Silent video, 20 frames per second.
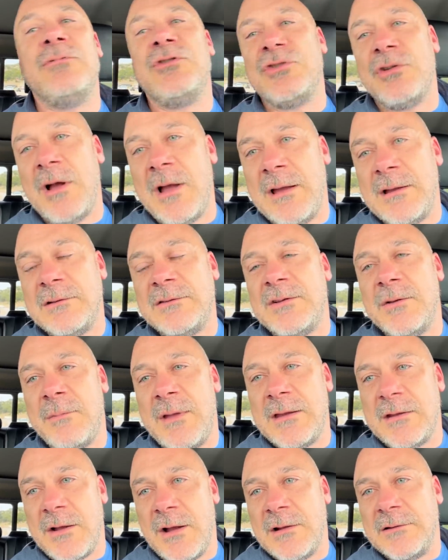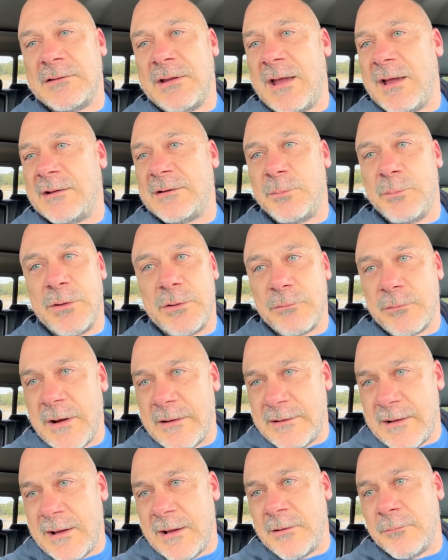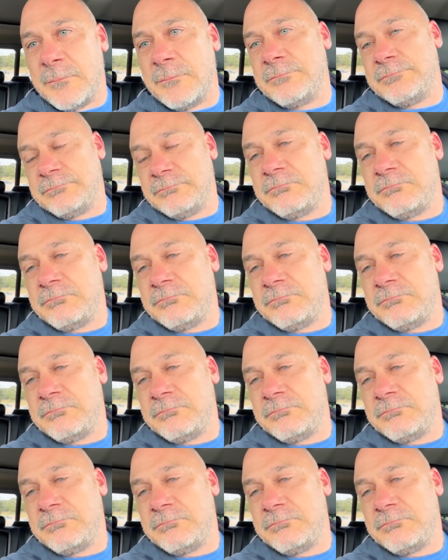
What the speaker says: trying to make contact, but right now